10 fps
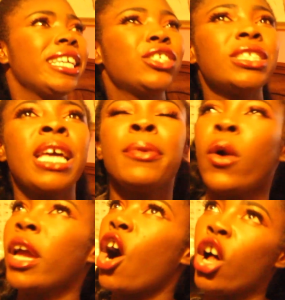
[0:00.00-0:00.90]
he just kept
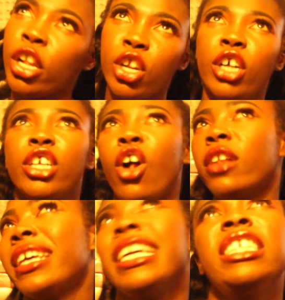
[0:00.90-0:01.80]
going on and on and on,
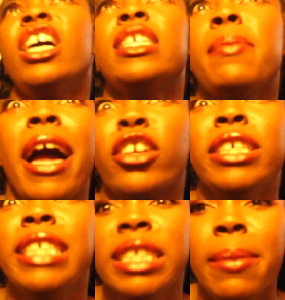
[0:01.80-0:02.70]
like it doesn't
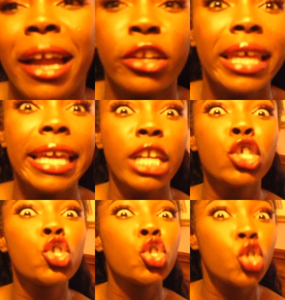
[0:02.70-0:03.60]
matter, like getting
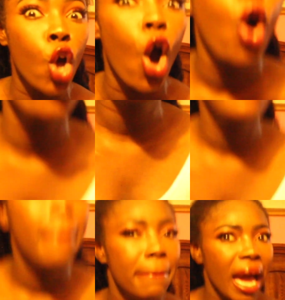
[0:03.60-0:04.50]
so
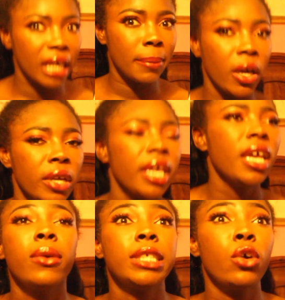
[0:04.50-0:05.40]
mad about it.
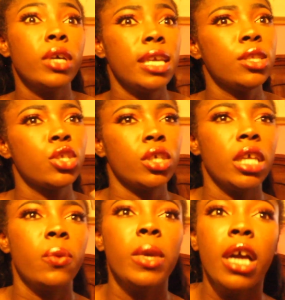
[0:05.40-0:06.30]
I was like, okay sir,
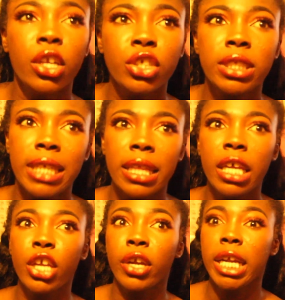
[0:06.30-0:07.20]
like we understand
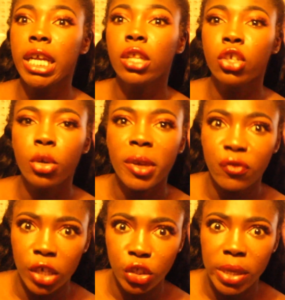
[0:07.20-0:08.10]
like you're getting a little bit
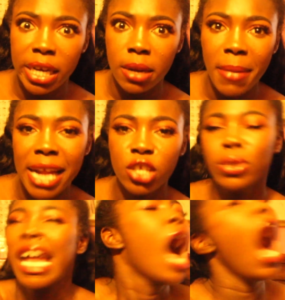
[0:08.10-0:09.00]
frustrated and mad. And he
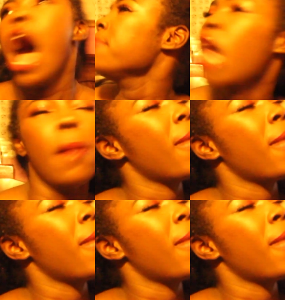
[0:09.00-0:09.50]
was like, I'm not